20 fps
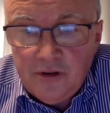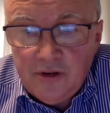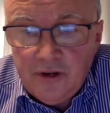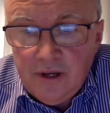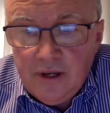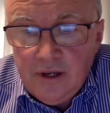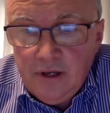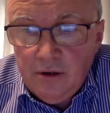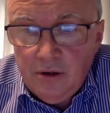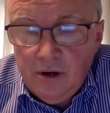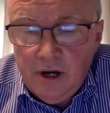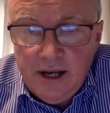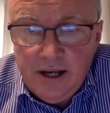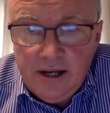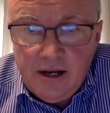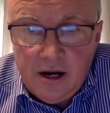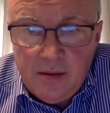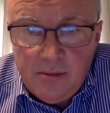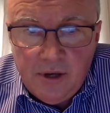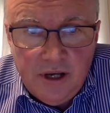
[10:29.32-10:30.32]
But you know,
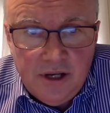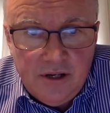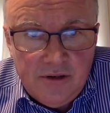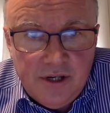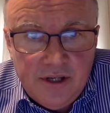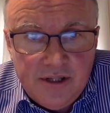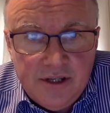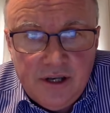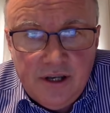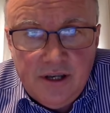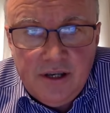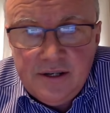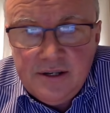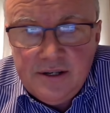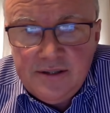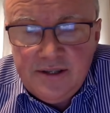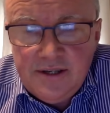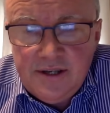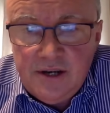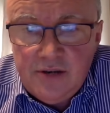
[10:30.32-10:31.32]
high carbohydrate
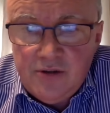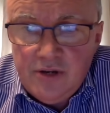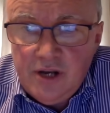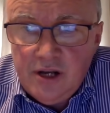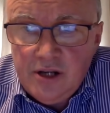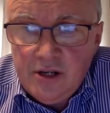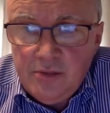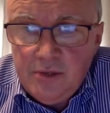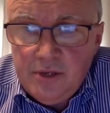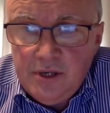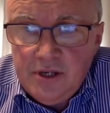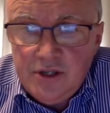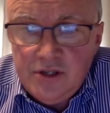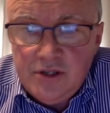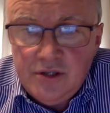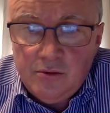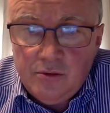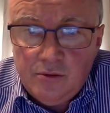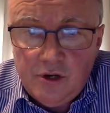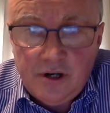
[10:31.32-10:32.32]
diet, sedentary
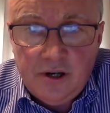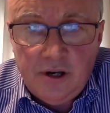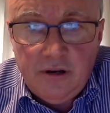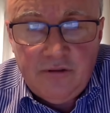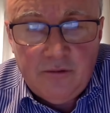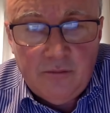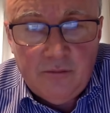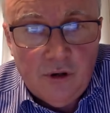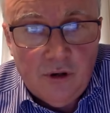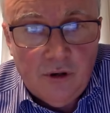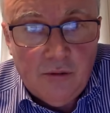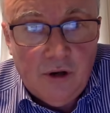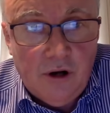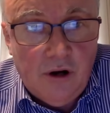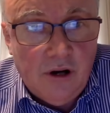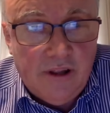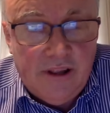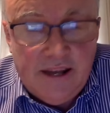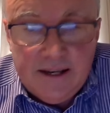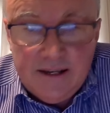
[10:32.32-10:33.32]
occupation, working from
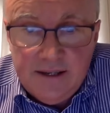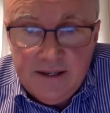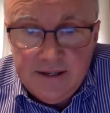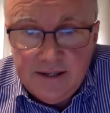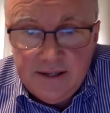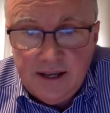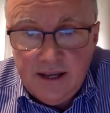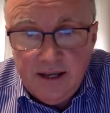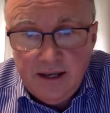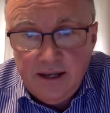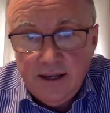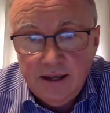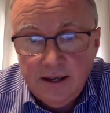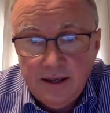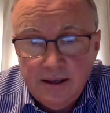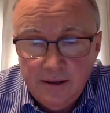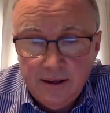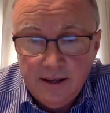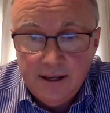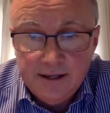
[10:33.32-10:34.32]
home, all of that is
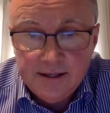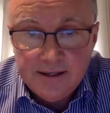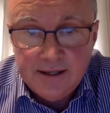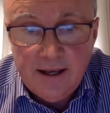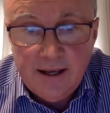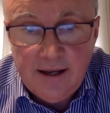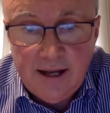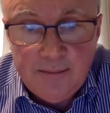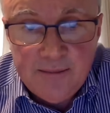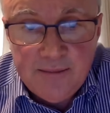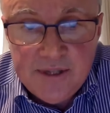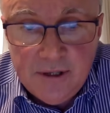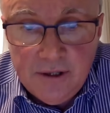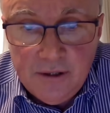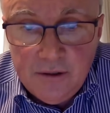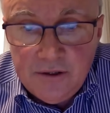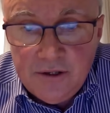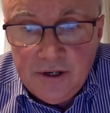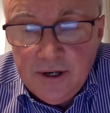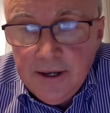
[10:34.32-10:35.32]
a is an
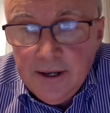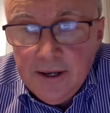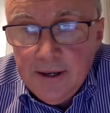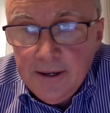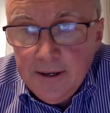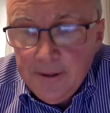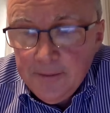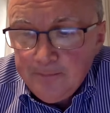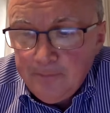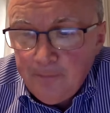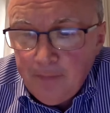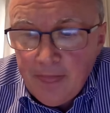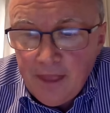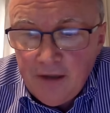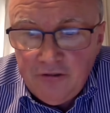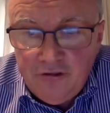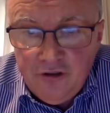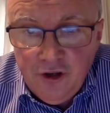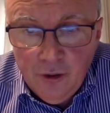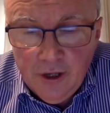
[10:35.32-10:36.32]
absolute
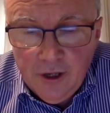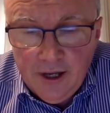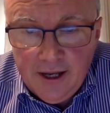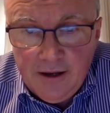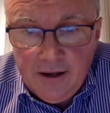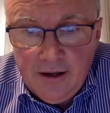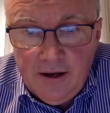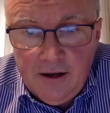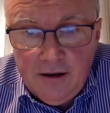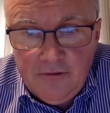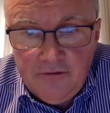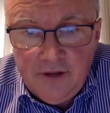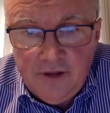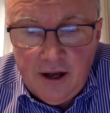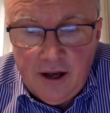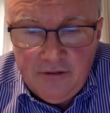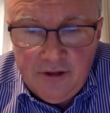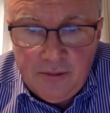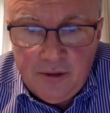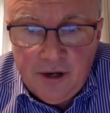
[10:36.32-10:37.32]
fueling
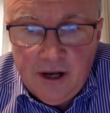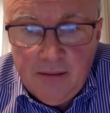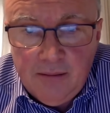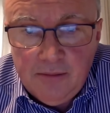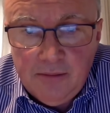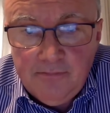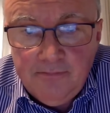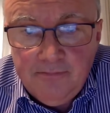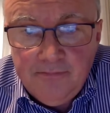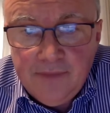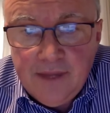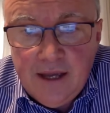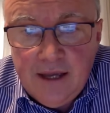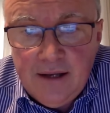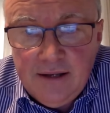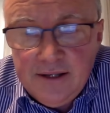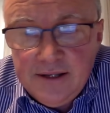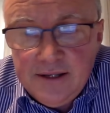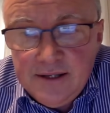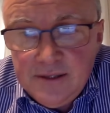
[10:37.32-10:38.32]
of, of the problem.
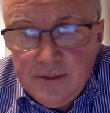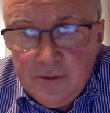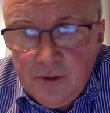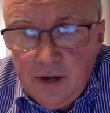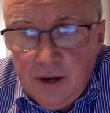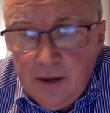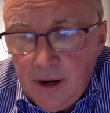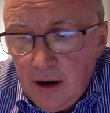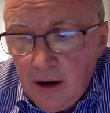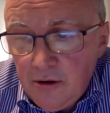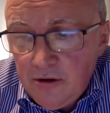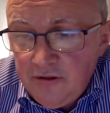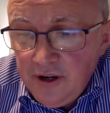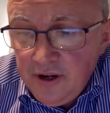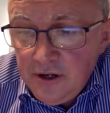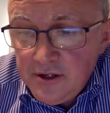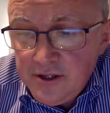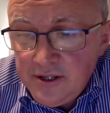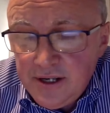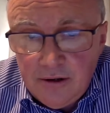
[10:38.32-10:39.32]
And this is
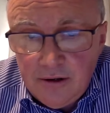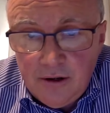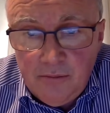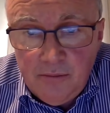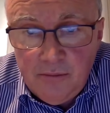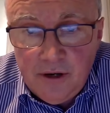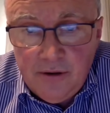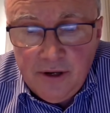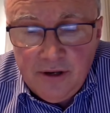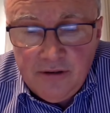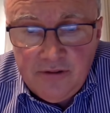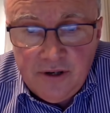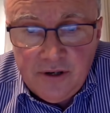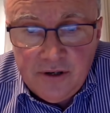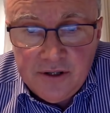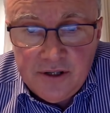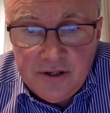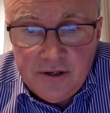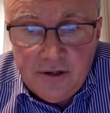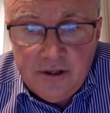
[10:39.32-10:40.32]
our figures here are mirroring
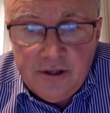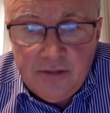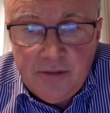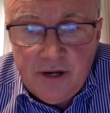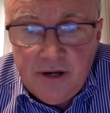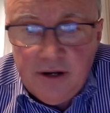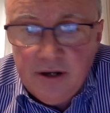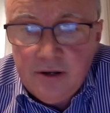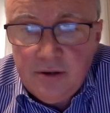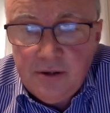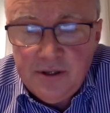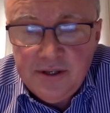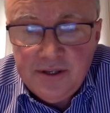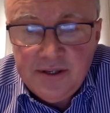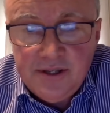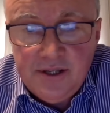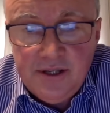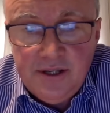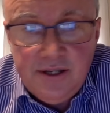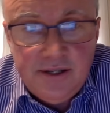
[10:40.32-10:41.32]
figures in North America,
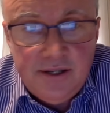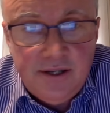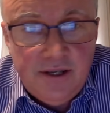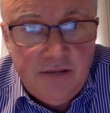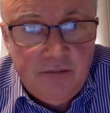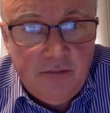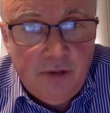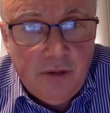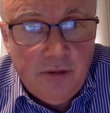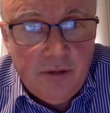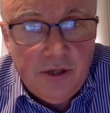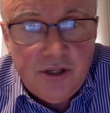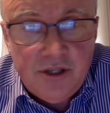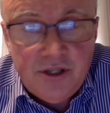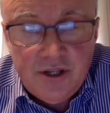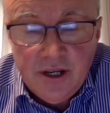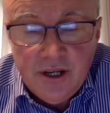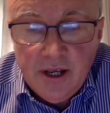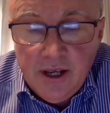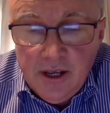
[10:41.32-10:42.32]
where the CDC have
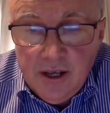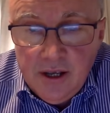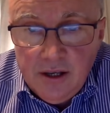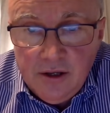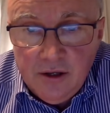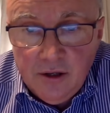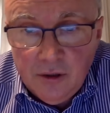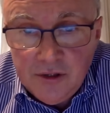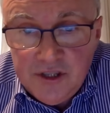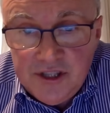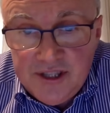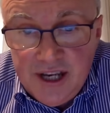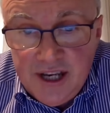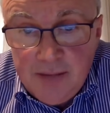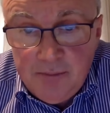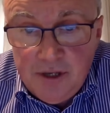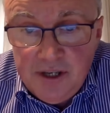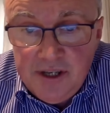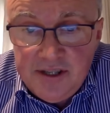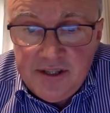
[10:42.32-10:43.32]
published, you know,
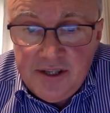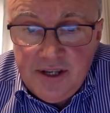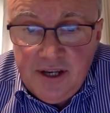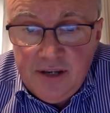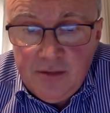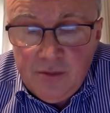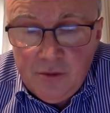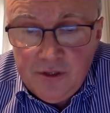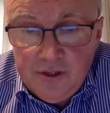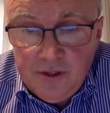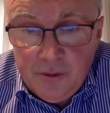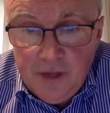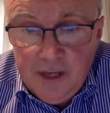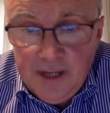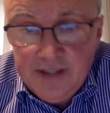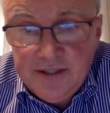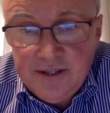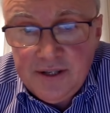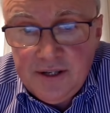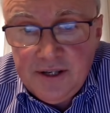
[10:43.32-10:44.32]
state by state
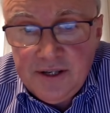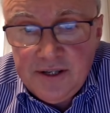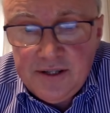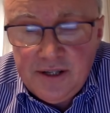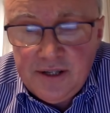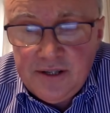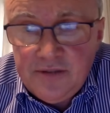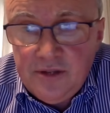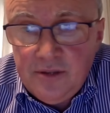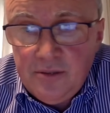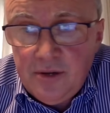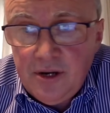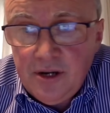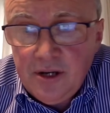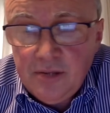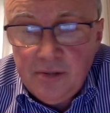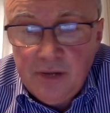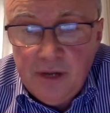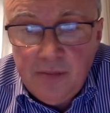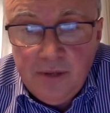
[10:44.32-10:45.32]
weight statistics for the
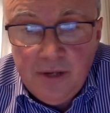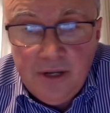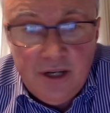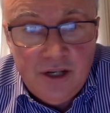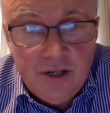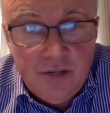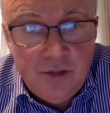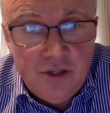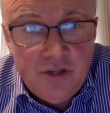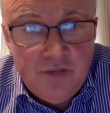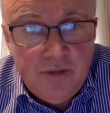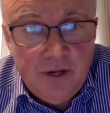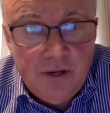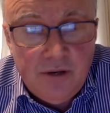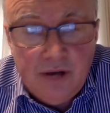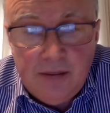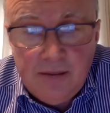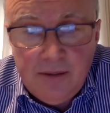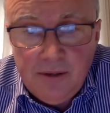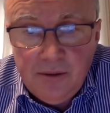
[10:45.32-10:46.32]
American population, which have
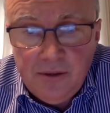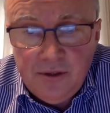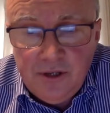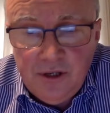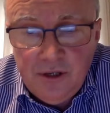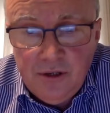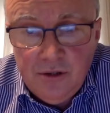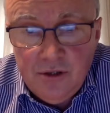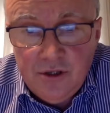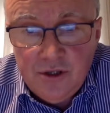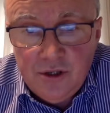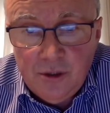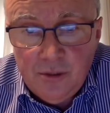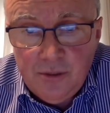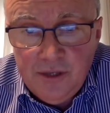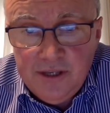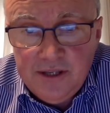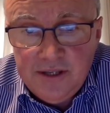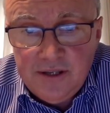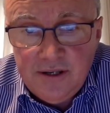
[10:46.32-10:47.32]
been grappling with a
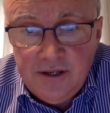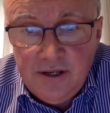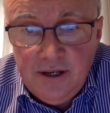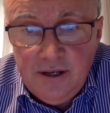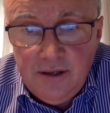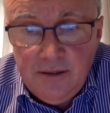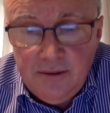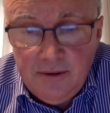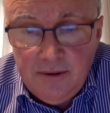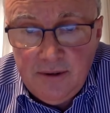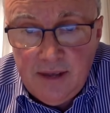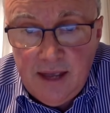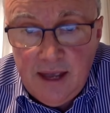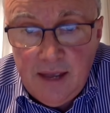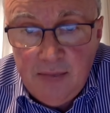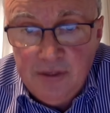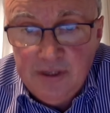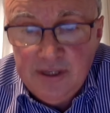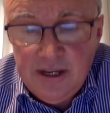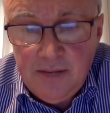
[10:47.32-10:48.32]
huge obesity
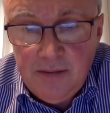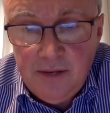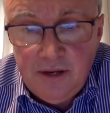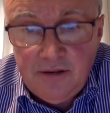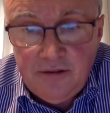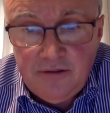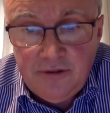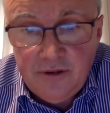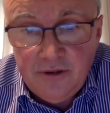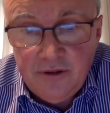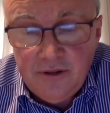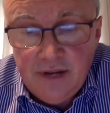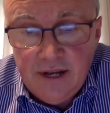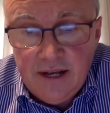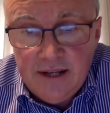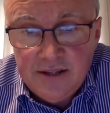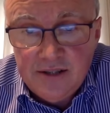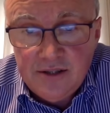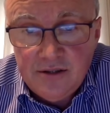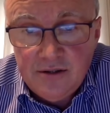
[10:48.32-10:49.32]
epidemic for
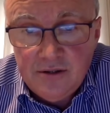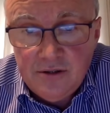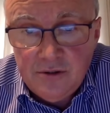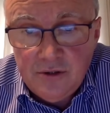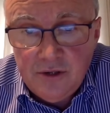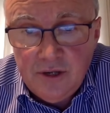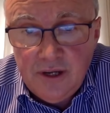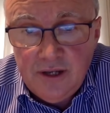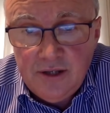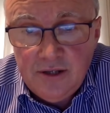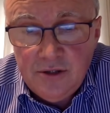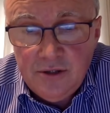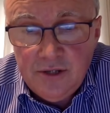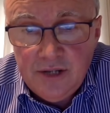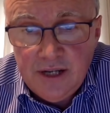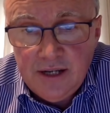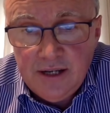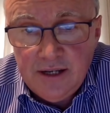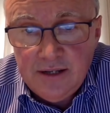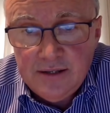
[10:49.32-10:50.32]
the last uh,
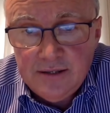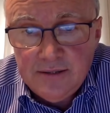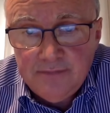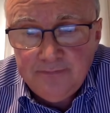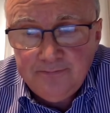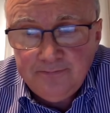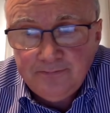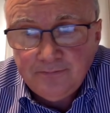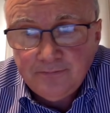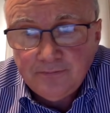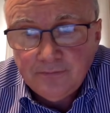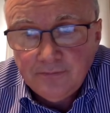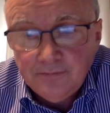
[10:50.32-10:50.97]
two decades.